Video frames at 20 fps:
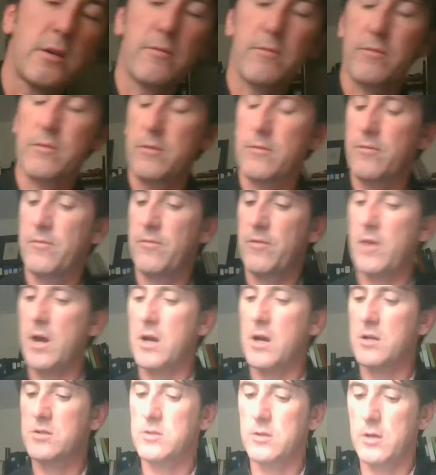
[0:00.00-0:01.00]
if the
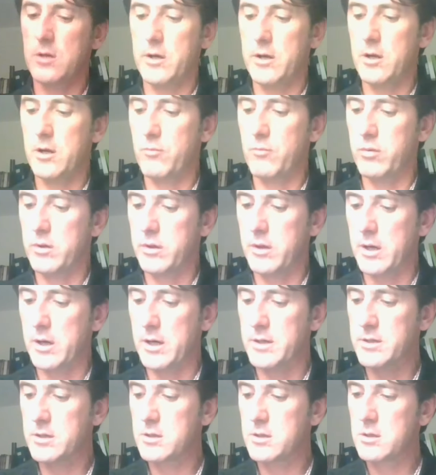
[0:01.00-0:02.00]
facts line up with
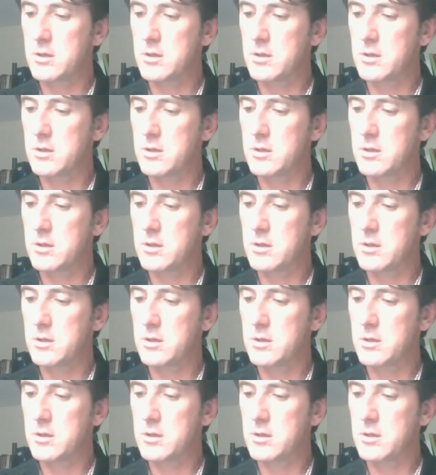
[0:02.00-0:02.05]
that.